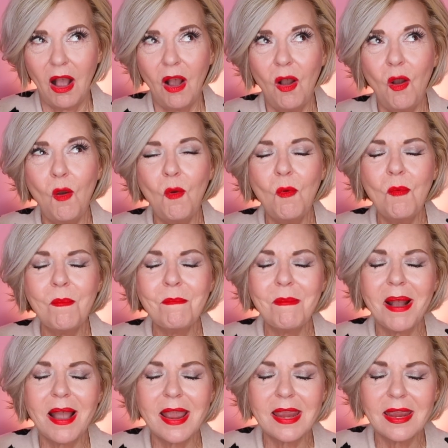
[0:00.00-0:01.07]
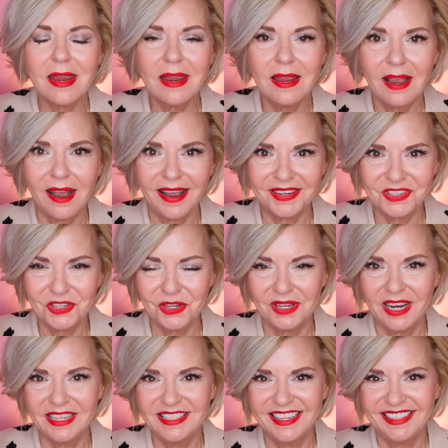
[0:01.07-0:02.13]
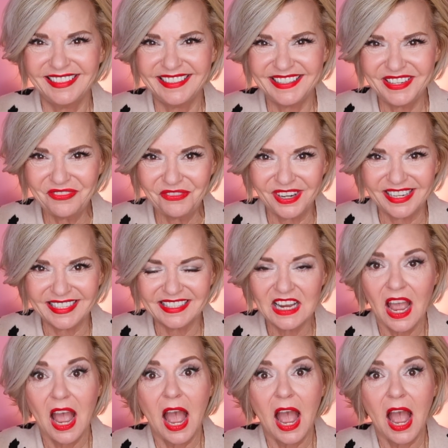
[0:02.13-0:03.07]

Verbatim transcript: oh my gosh, could I tell a difference?